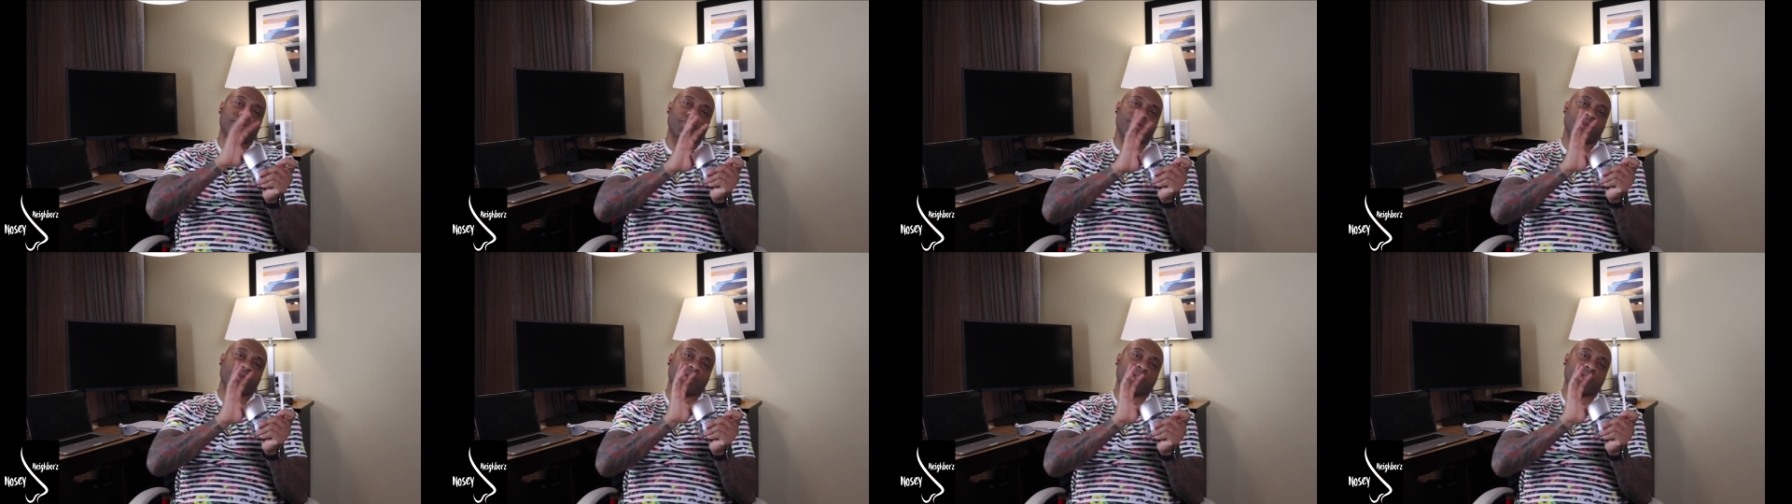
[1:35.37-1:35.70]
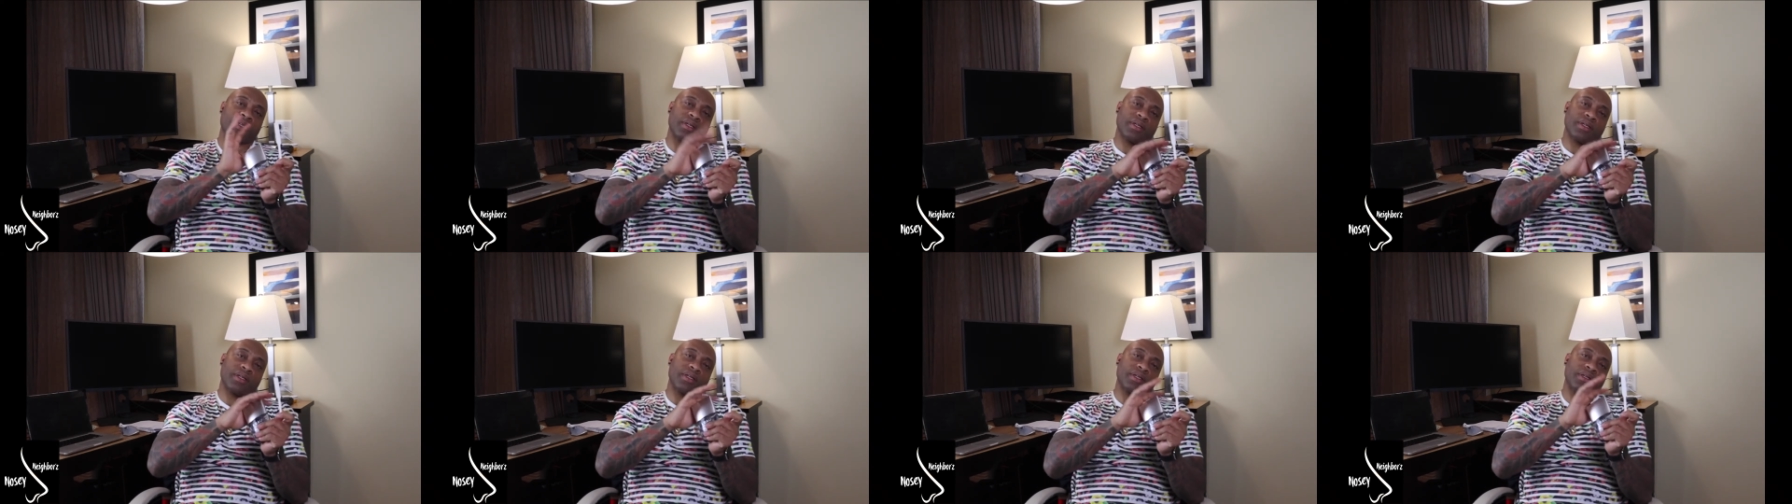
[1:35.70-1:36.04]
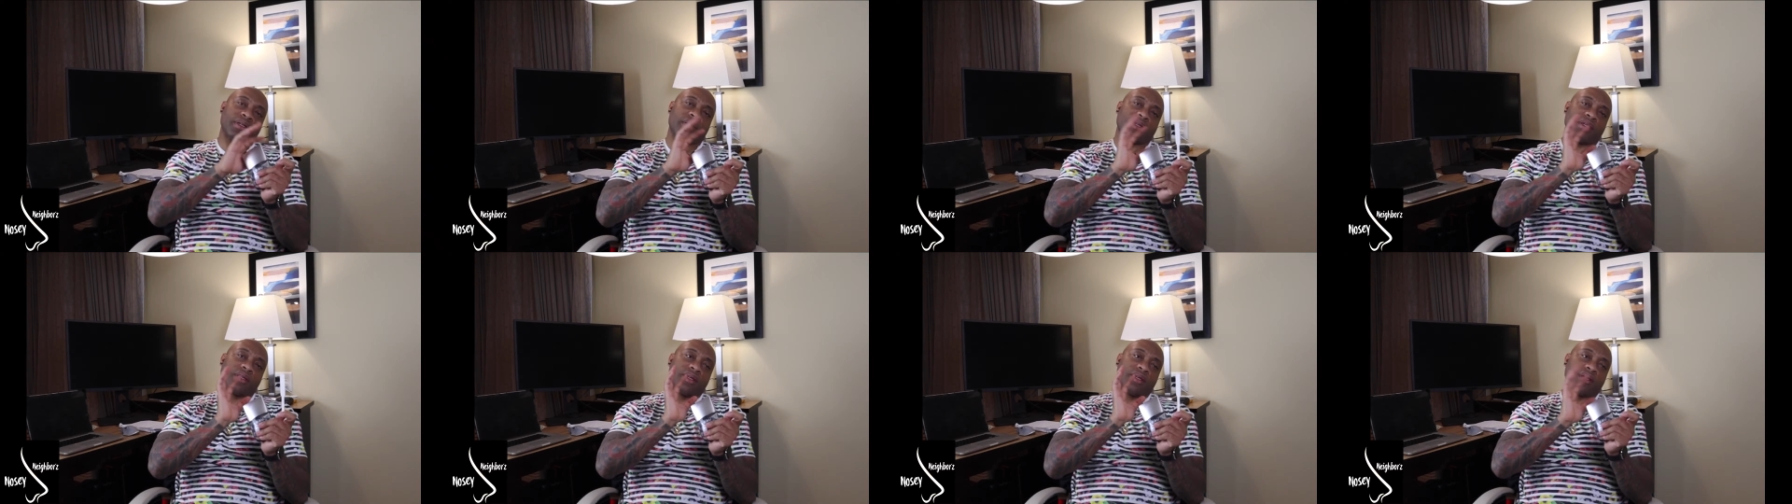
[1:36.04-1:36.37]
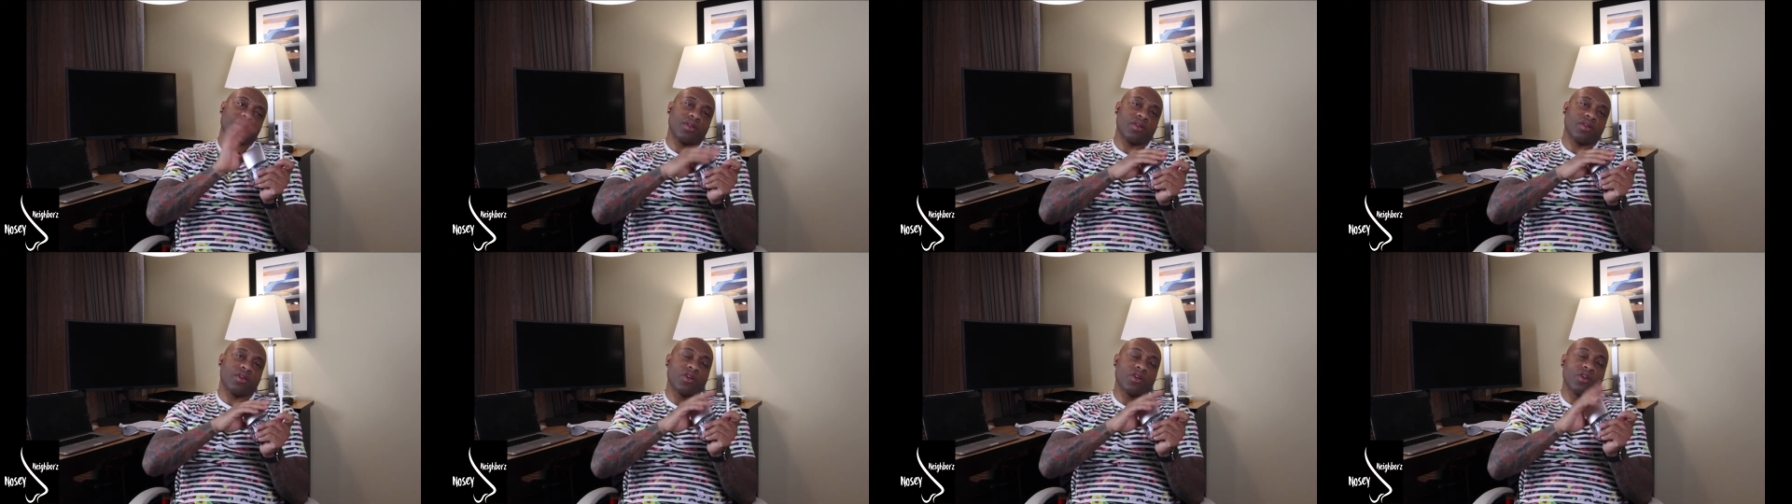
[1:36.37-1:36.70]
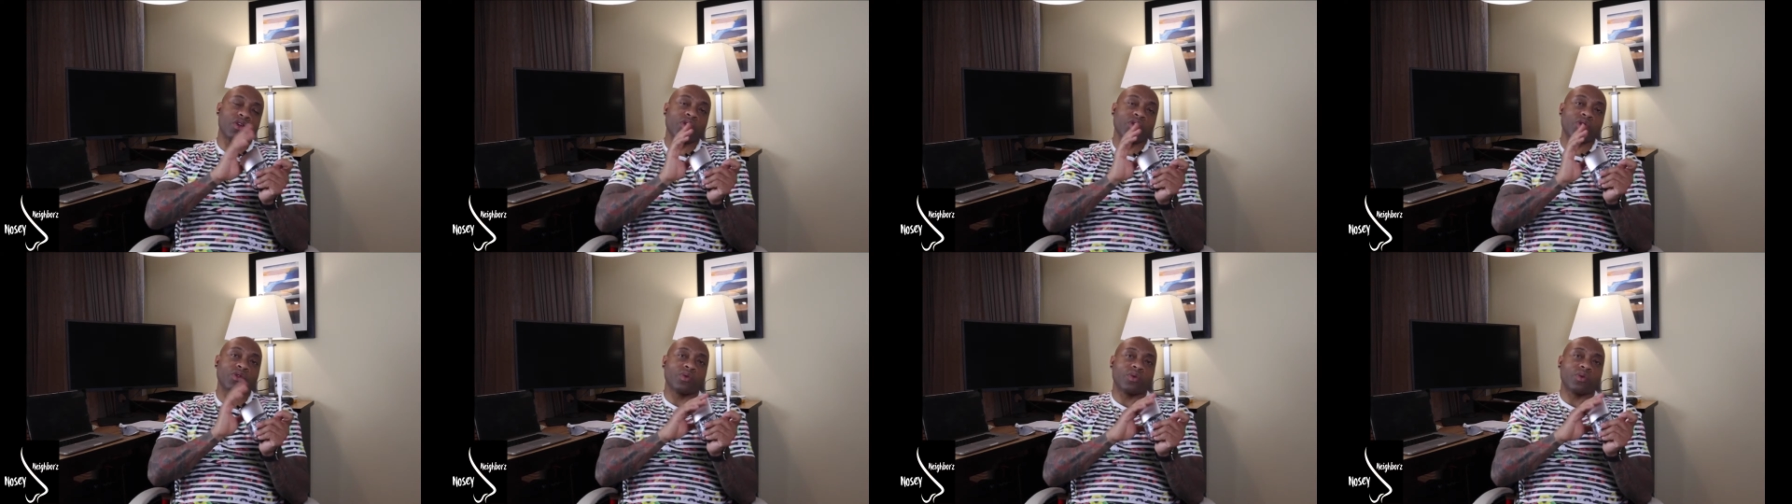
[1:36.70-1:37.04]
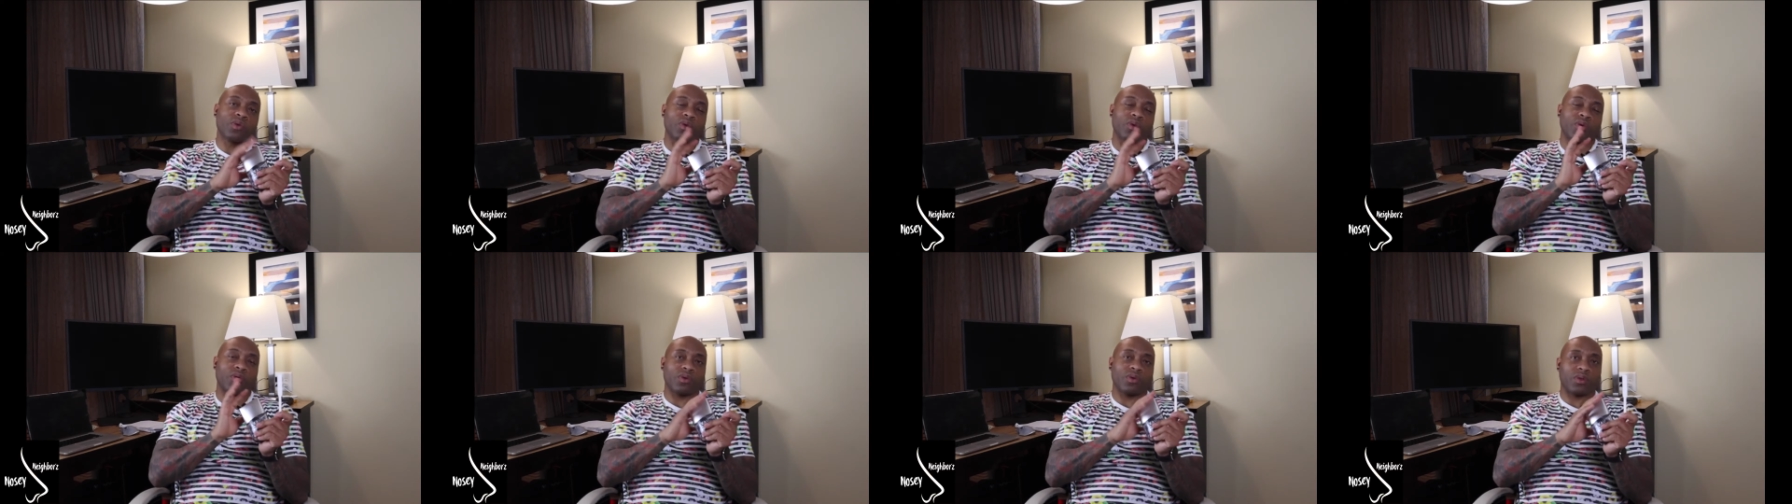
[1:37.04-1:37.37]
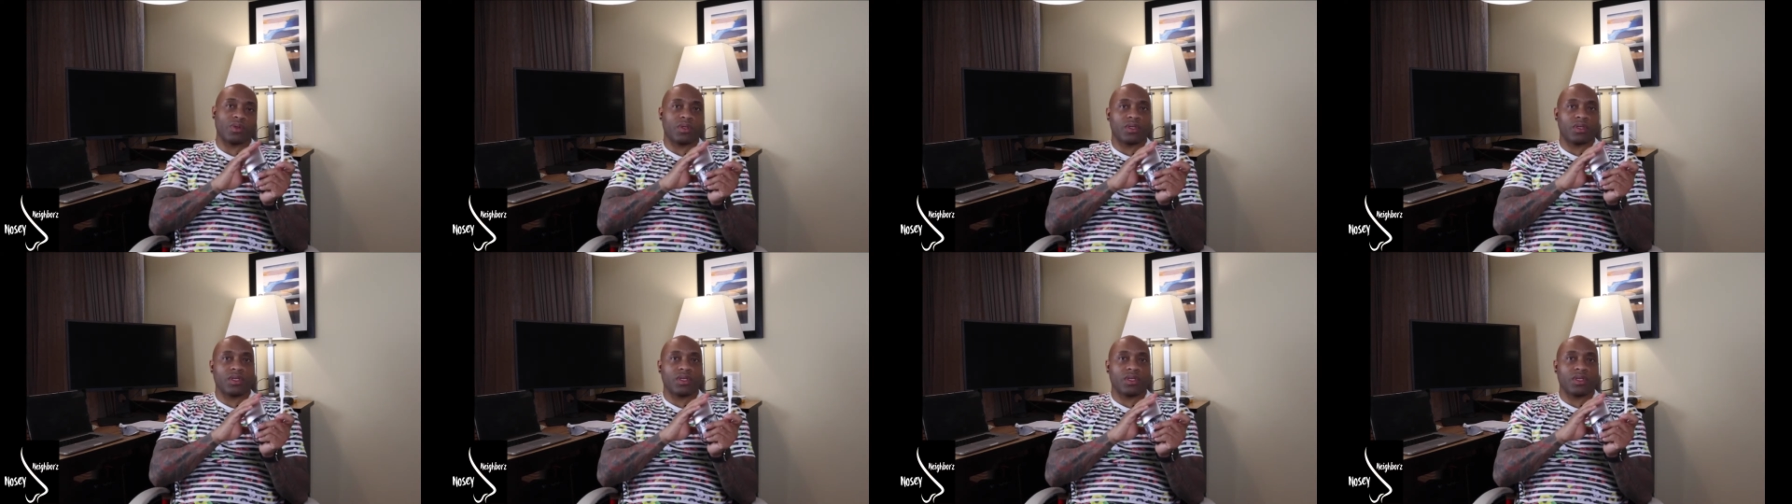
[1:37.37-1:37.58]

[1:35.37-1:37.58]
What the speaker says: to the usual